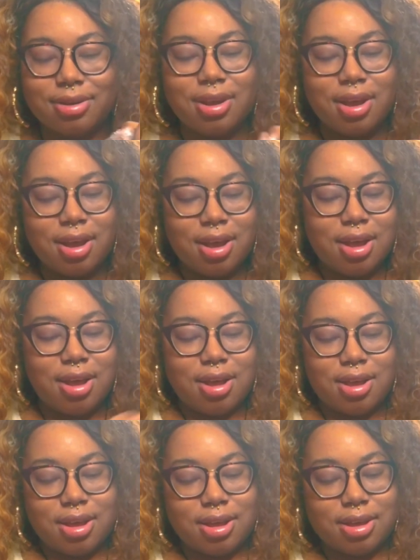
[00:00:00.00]

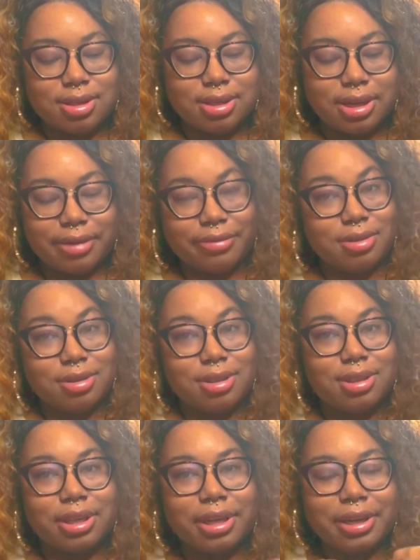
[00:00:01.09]
it's definitely
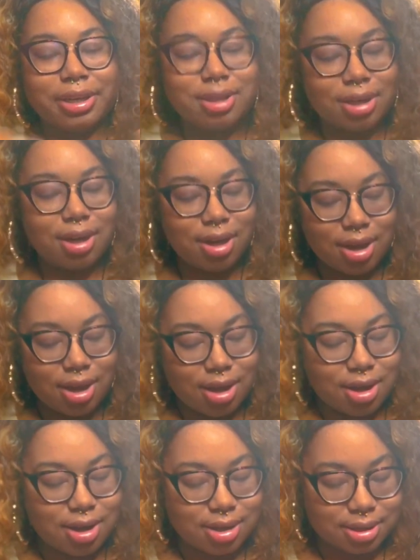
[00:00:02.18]
secure.
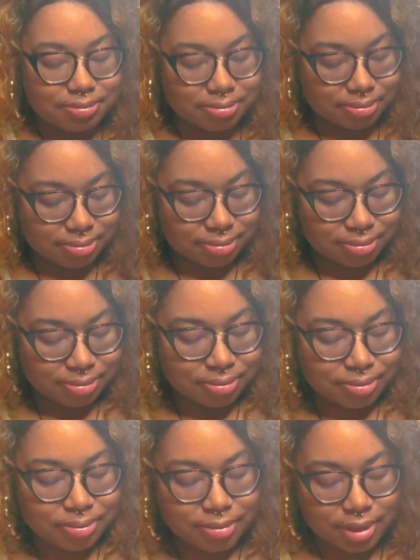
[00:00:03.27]
Uh,
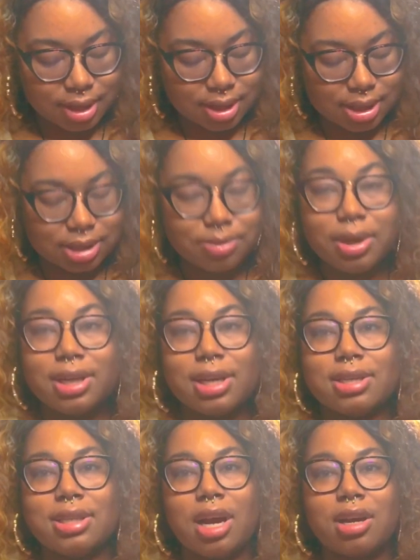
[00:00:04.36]
this one
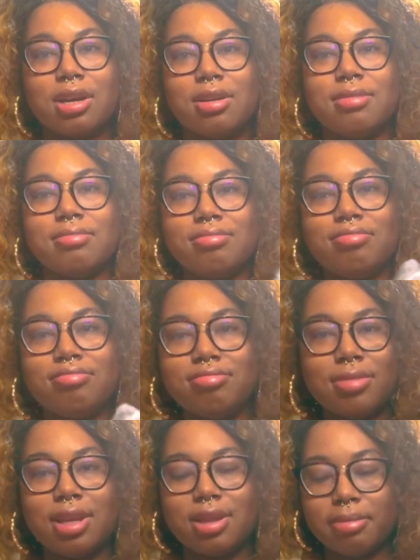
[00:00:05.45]
does not come
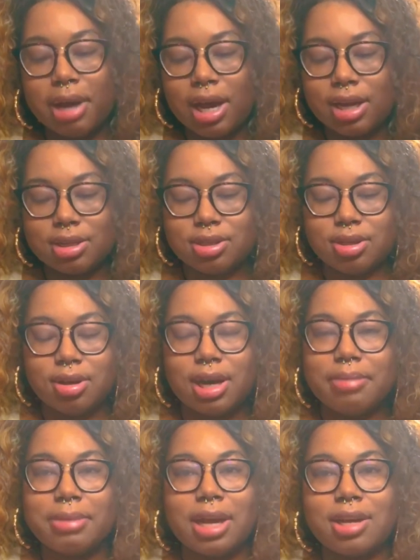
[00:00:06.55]
in the box, so
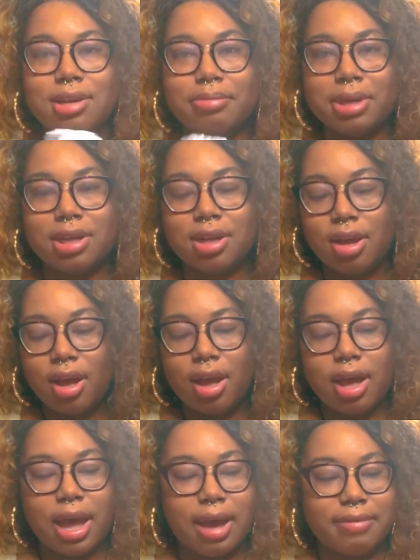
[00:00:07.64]
I'm not going to be
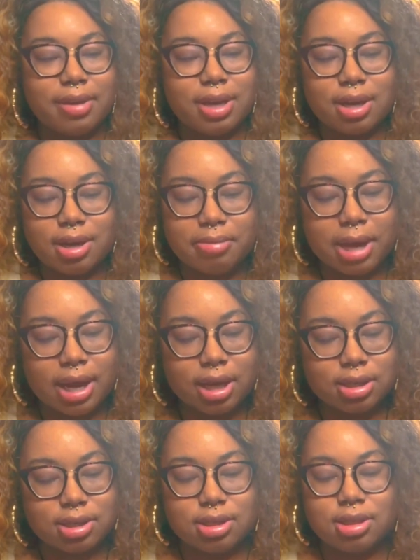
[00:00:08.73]
having a
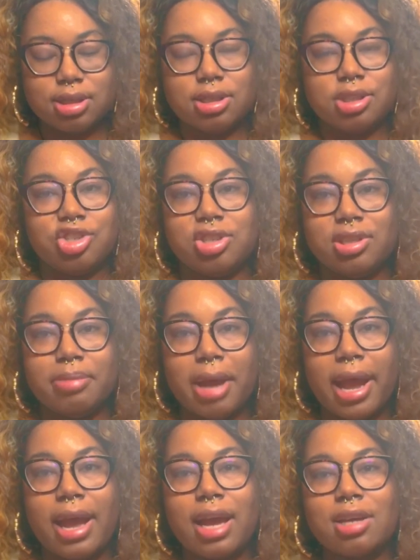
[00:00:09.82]
box. This is just the
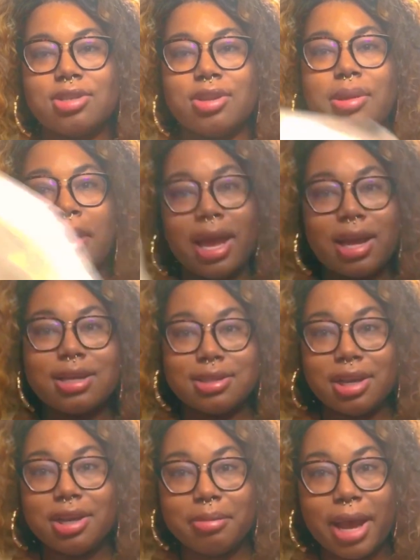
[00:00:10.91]
bag, so the bag is
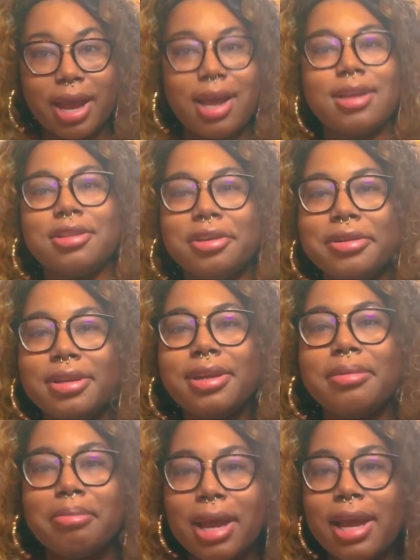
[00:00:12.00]
in a bag, literally,
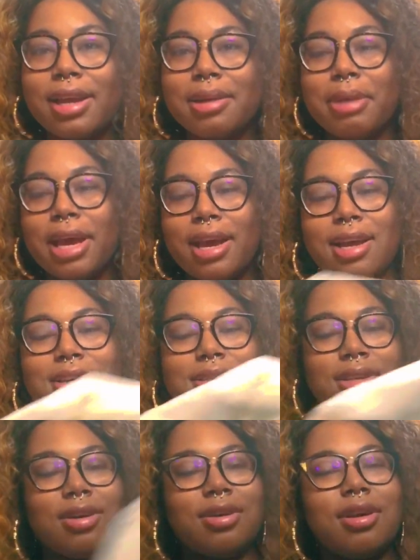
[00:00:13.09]
bag in a bag.
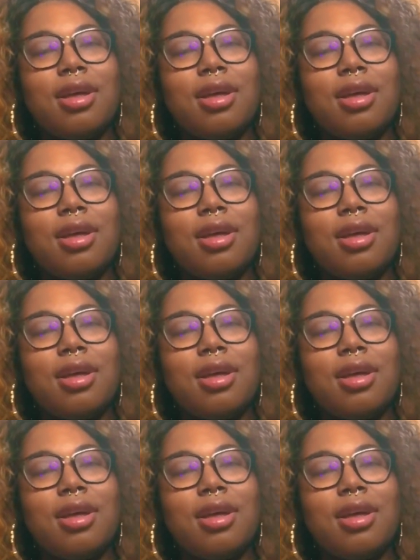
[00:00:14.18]
So,